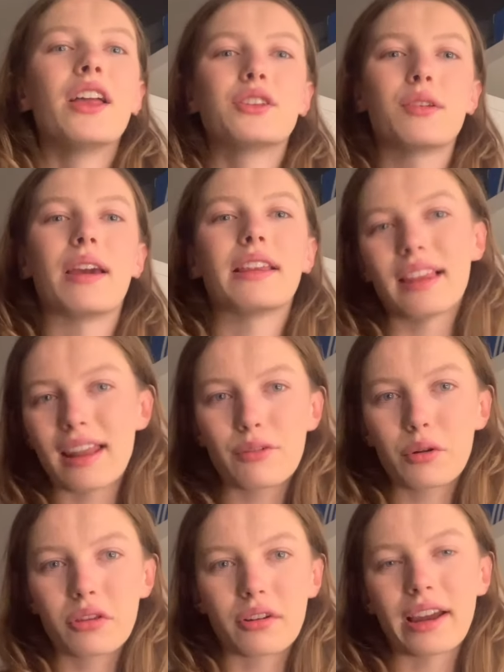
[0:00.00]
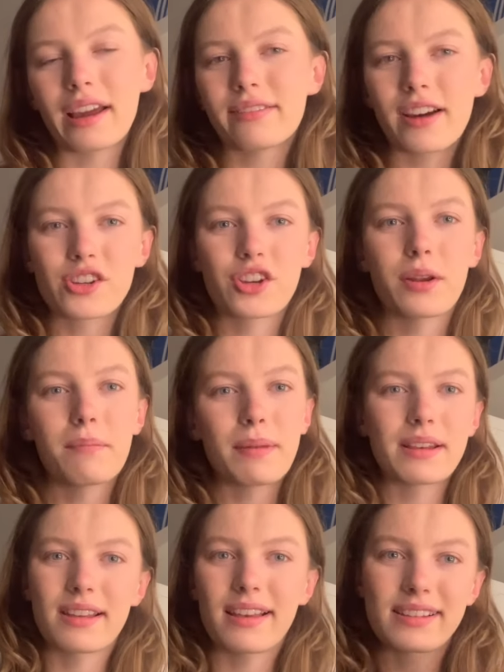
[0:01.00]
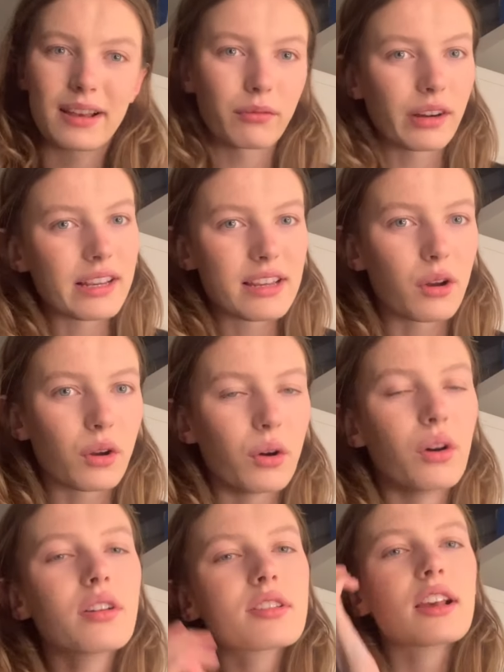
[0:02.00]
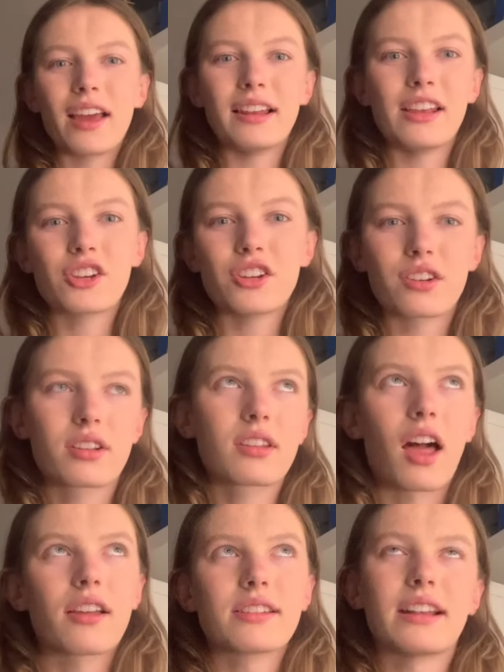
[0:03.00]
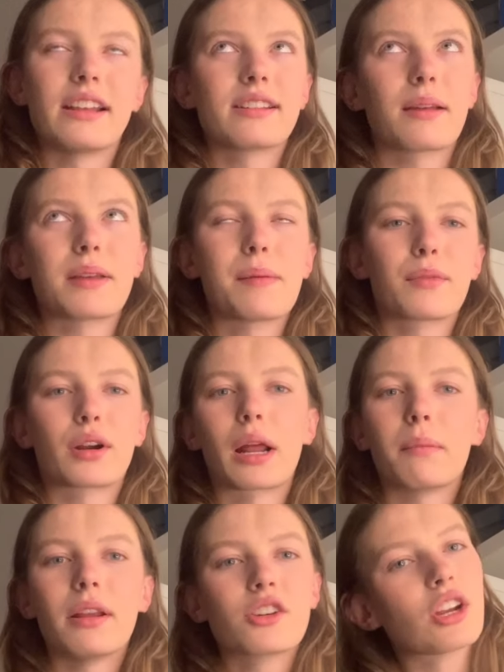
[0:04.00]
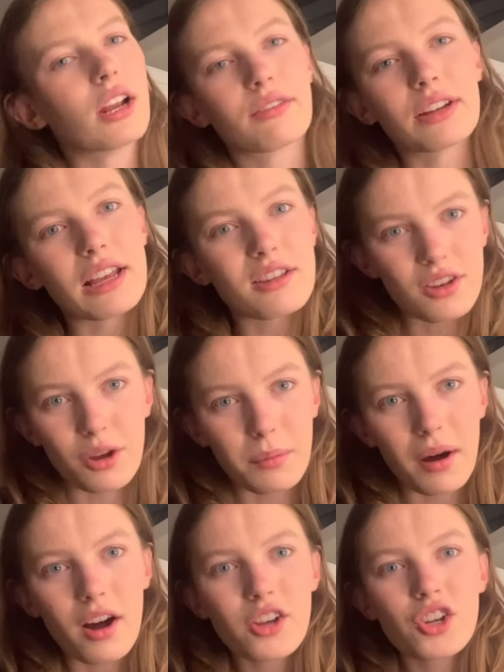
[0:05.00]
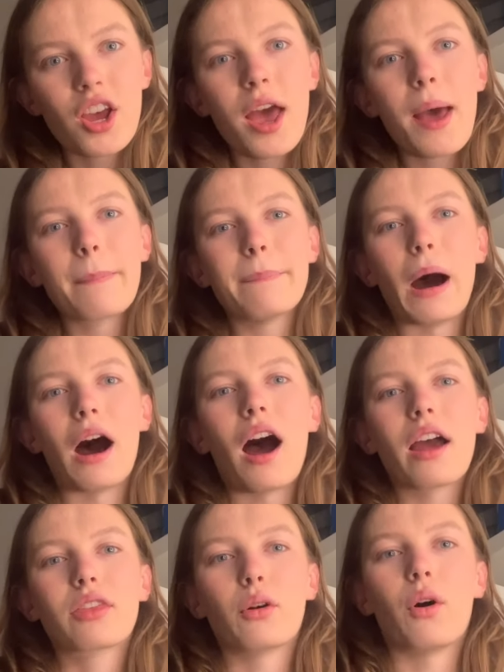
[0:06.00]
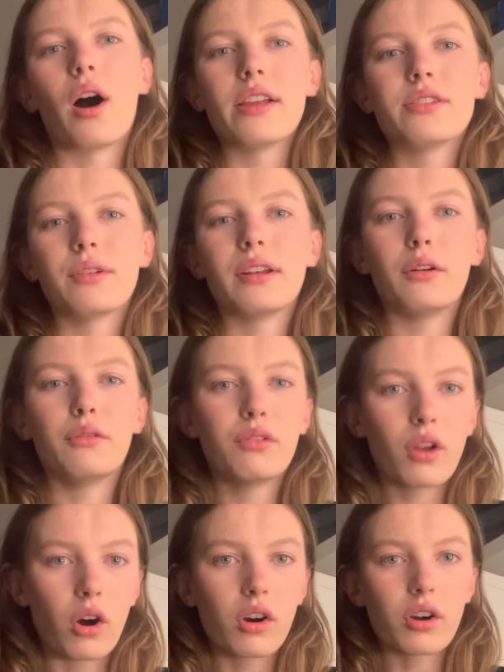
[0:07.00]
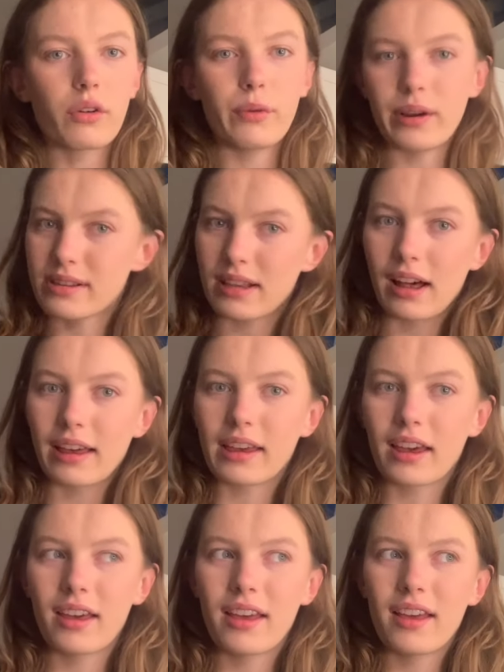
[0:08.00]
doing the level 3 fashion business and retail course. It literally just started in September and I'm literally loving it so much. But I thought I'd do a little vlog of what it's like